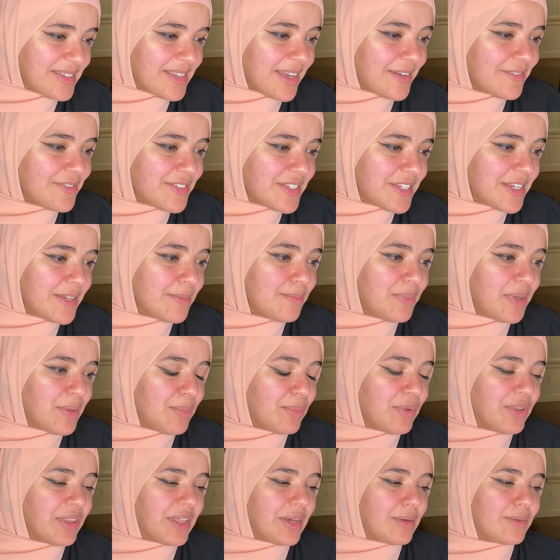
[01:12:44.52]
Because I've seen
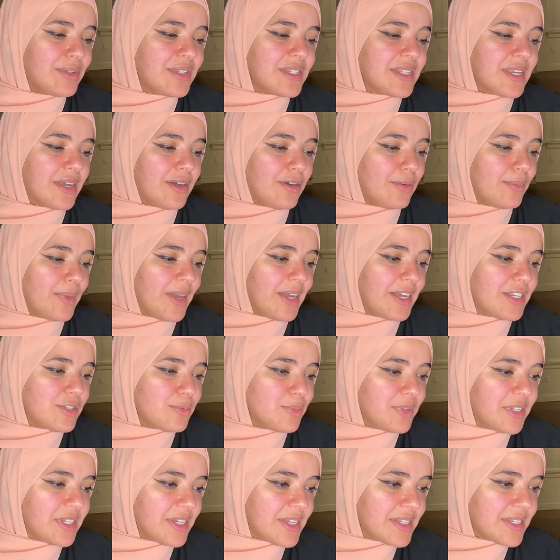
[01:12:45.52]
people that will say, oh, my
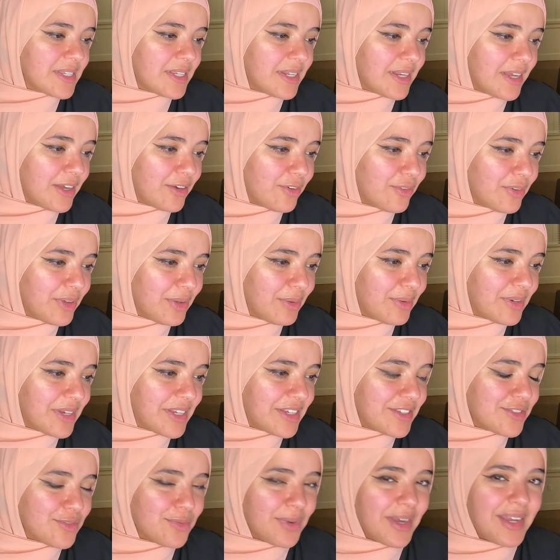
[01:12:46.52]
husband doesn't agree
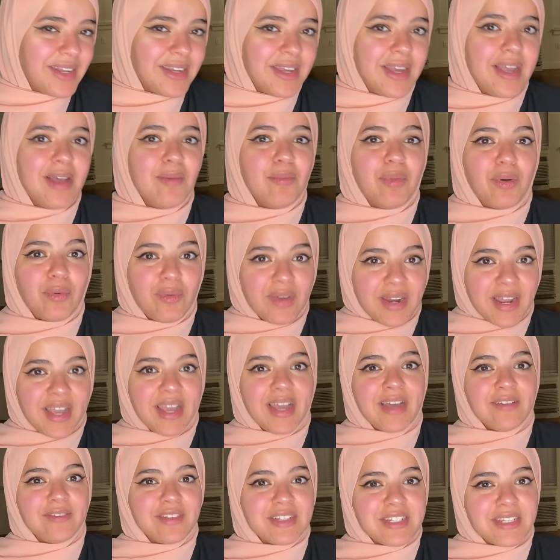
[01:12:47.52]
when he's right. But when
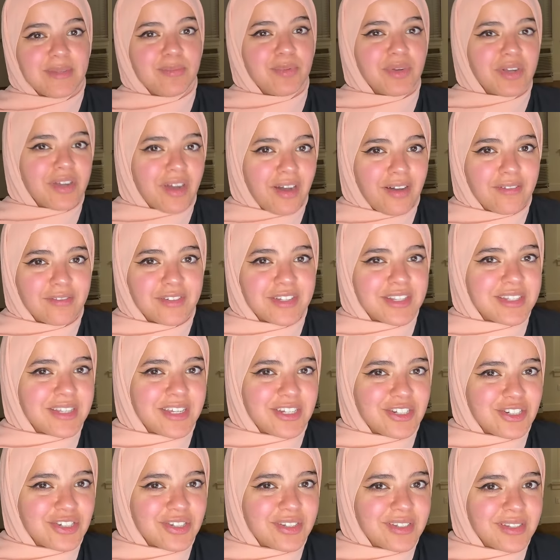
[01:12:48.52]
I have a deeper
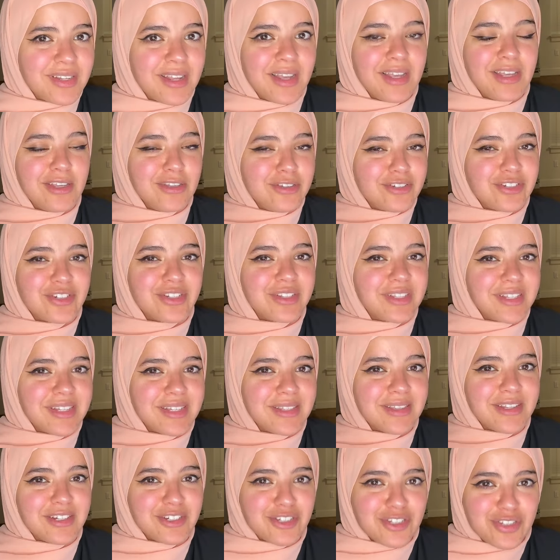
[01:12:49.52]
conversation,
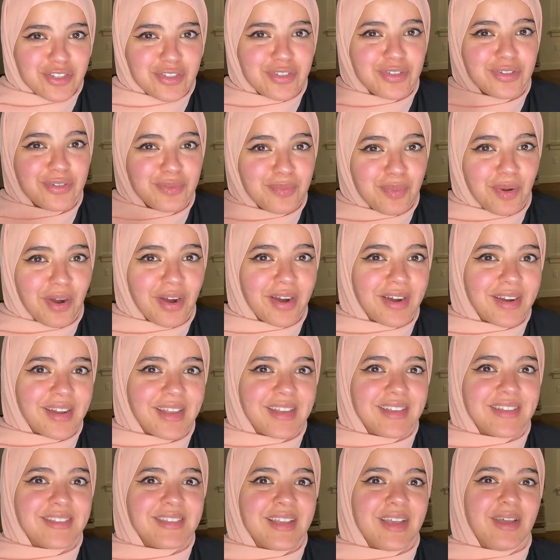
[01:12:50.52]
usually there's two
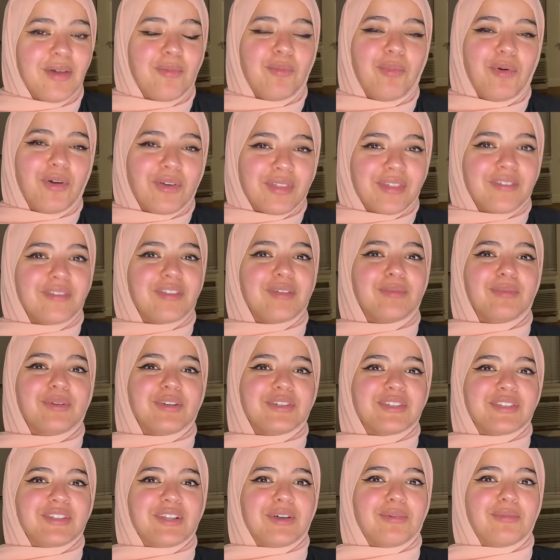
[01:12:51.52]
parties. Both of
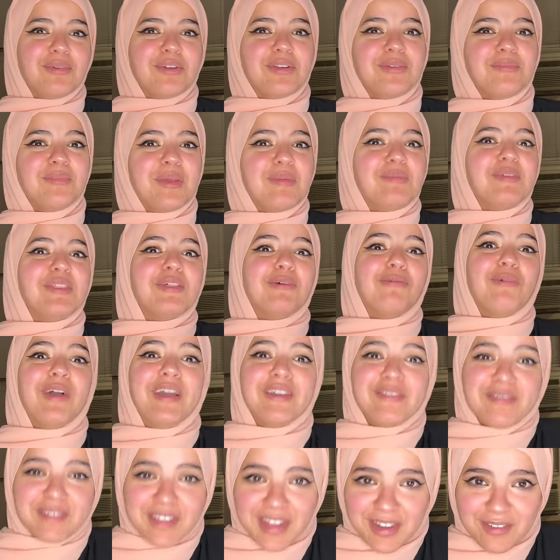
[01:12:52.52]
them are stubborn. Maybe the
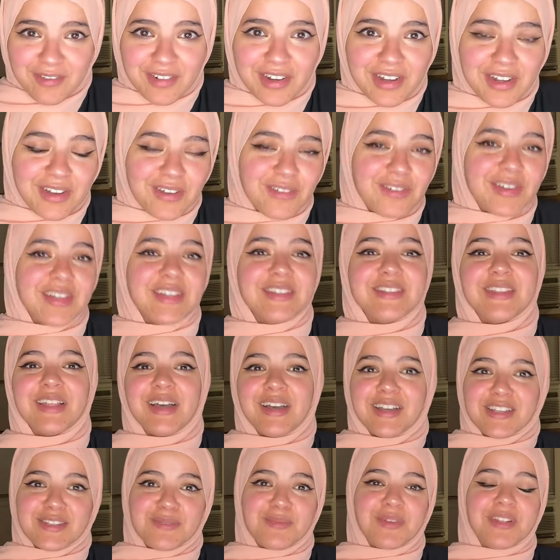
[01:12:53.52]
wife never agrees,
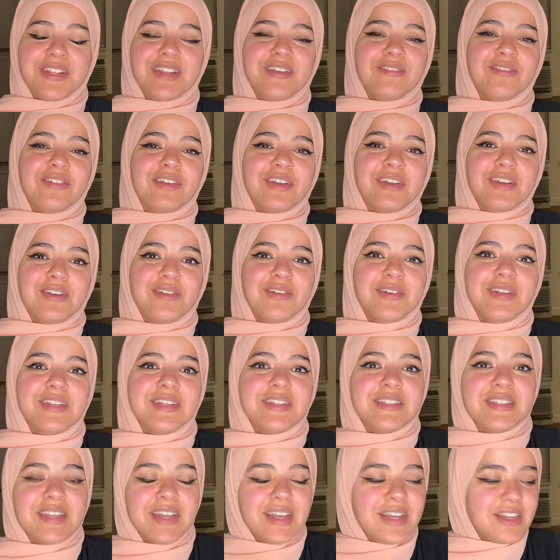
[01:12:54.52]
the husband never
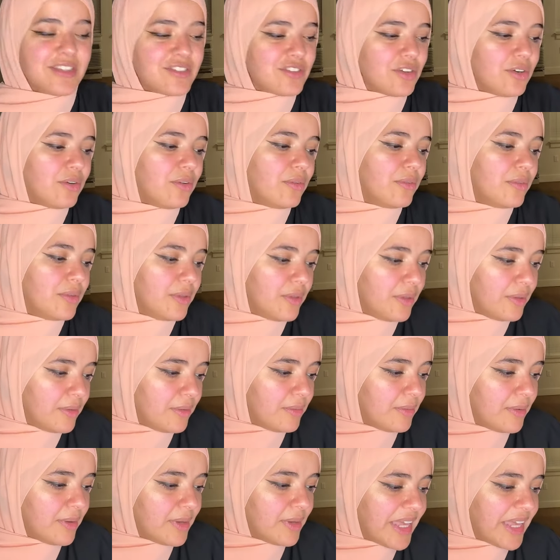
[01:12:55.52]
agrees. So
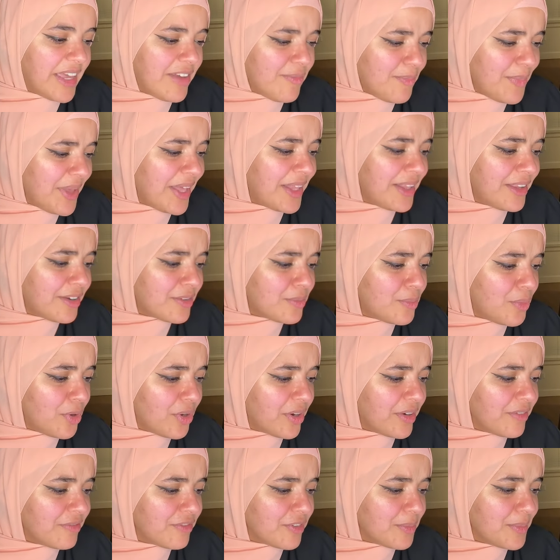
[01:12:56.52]
give me a little
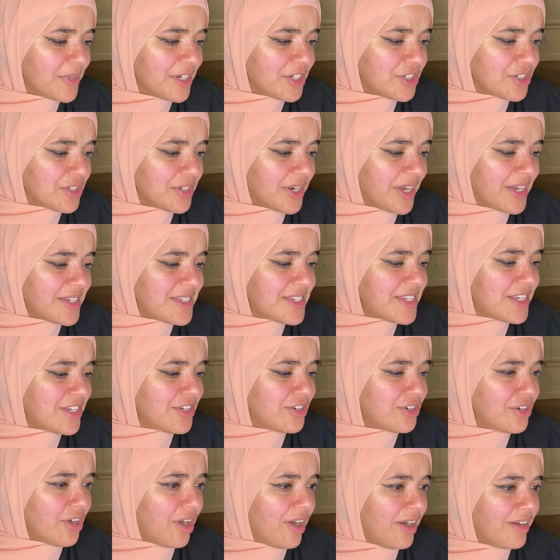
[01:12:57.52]
more information. I
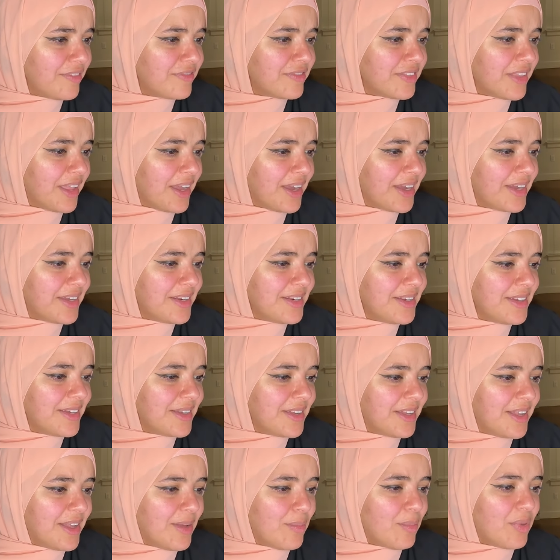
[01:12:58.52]
see you're offline,
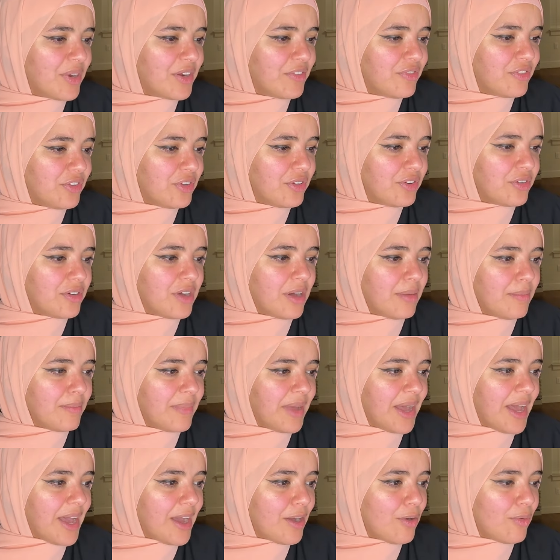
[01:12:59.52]
but if you
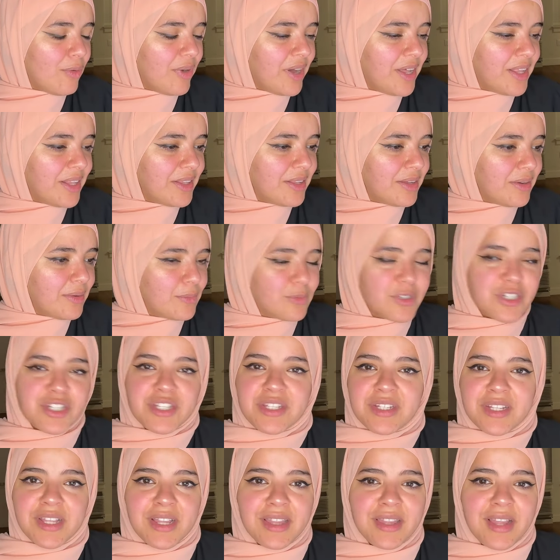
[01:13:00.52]
come back while we're
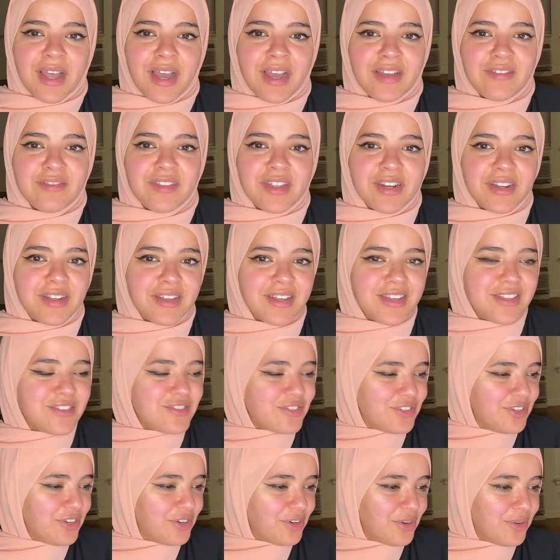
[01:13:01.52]
still live, then I'll
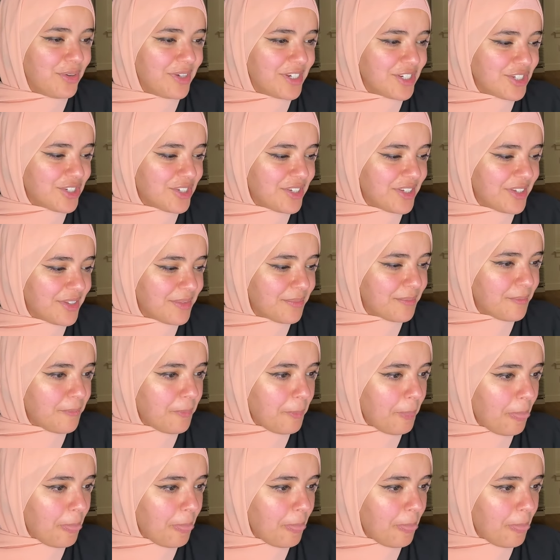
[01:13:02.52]
answer your question.